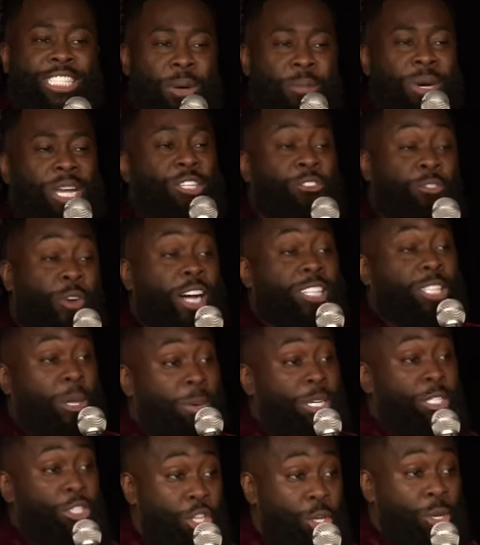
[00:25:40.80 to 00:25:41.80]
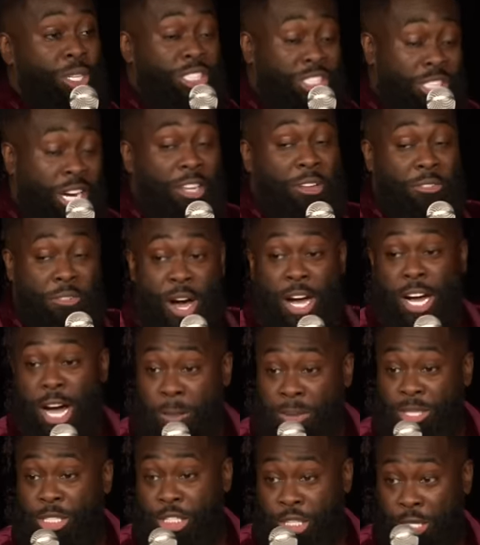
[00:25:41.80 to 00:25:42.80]
someone as fucked up as you and shut the fuck
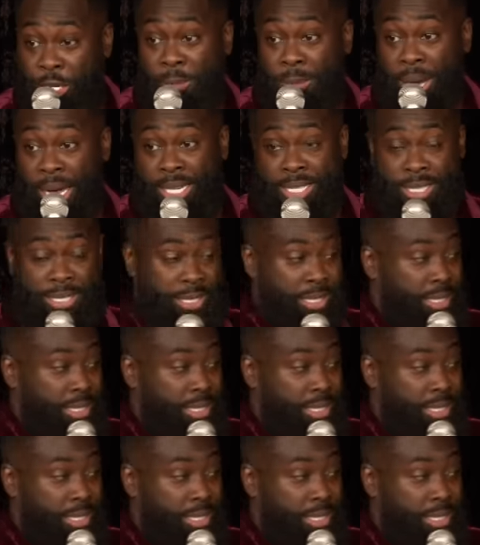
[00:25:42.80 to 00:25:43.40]
up and chill, man.